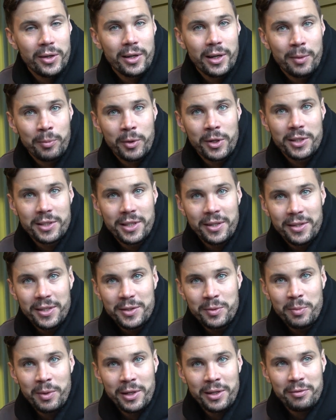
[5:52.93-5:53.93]
I'm gonna send
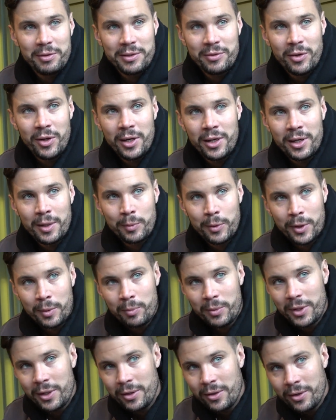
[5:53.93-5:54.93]
this to Melodifestivalen and I'm gonna
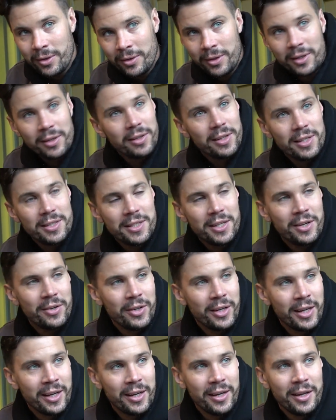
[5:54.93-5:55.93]
be on it this year
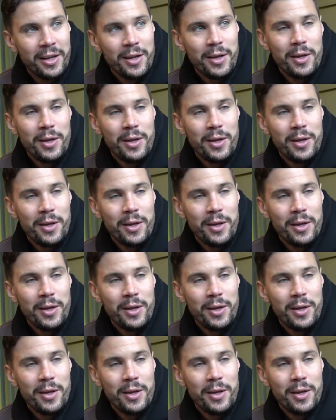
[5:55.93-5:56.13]
again.